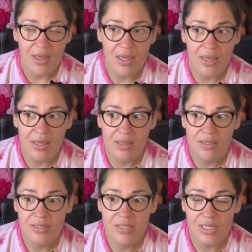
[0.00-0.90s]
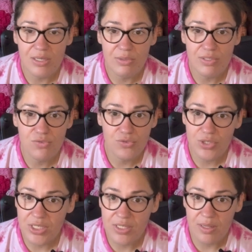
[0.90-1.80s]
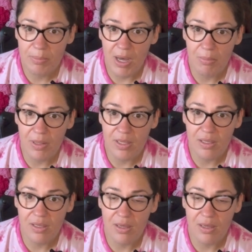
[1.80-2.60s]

and it was free to the public.